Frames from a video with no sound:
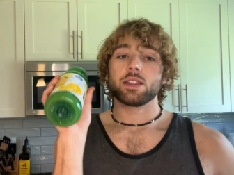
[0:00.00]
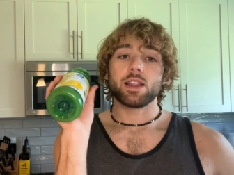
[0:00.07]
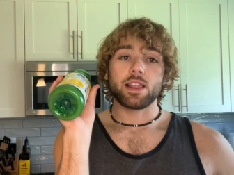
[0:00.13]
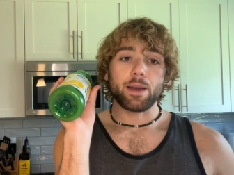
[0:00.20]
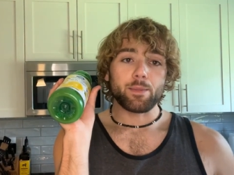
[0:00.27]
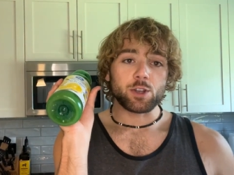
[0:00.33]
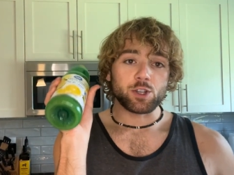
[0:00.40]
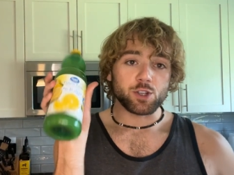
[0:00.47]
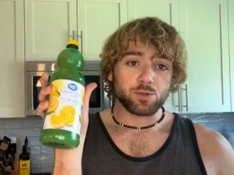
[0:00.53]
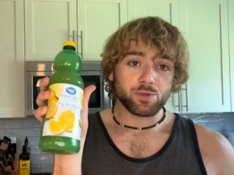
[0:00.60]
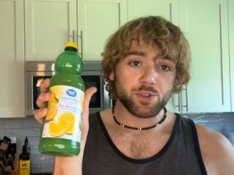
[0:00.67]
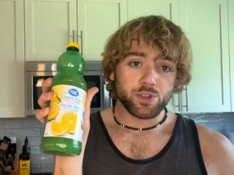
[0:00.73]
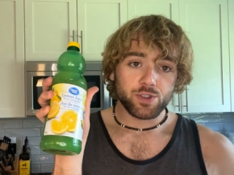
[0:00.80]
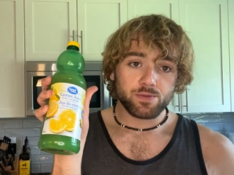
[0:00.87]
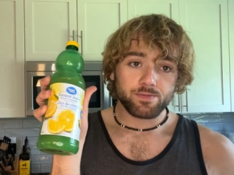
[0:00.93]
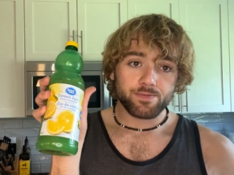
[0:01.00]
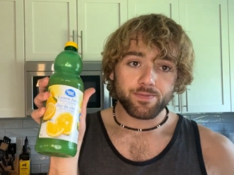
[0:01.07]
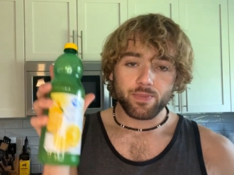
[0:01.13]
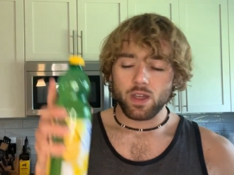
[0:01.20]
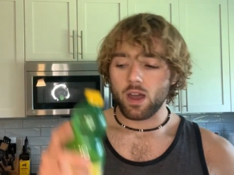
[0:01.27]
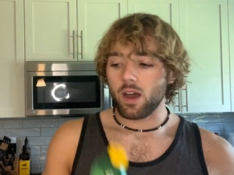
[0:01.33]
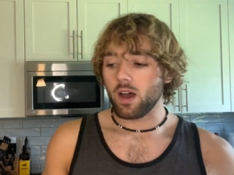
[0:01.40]
the lemon juice.
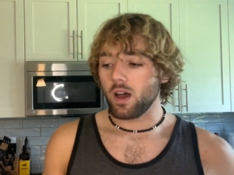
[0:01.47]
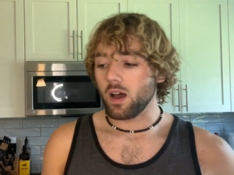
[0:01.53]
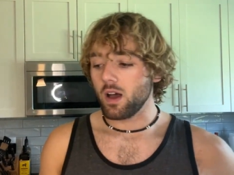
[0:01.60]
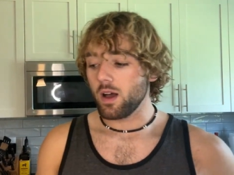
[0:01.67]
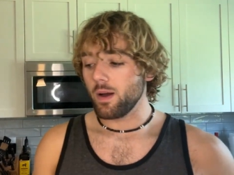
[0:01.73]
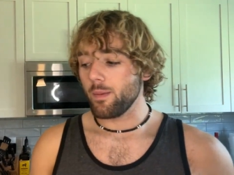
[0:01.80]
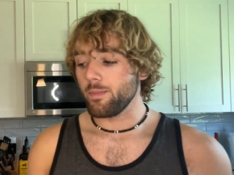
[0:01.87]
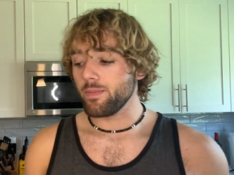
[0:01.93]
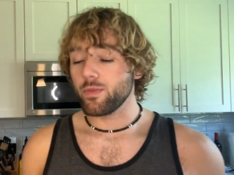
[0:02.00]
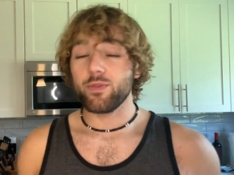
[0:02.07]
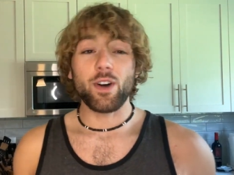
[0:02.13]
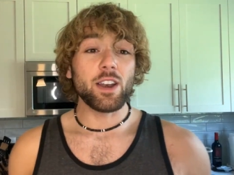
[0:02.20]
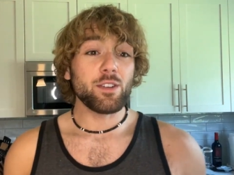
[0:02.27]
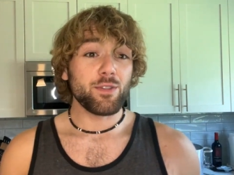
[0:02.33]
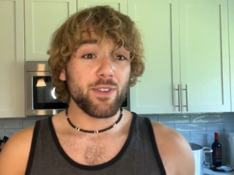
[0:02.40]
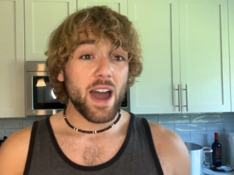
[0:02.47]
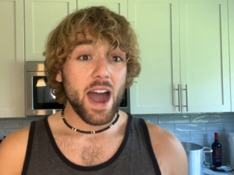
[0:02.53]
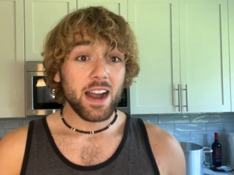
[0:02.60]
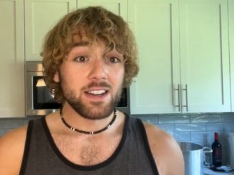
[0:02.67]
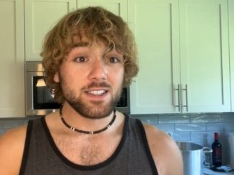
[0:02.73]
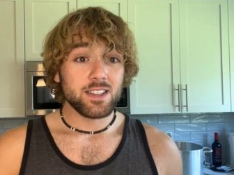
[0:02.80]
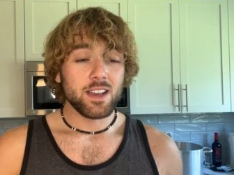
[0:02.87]
Fun
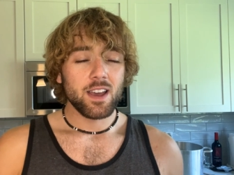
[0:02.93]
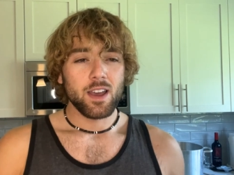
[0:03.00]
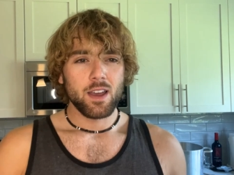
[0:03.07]
fact,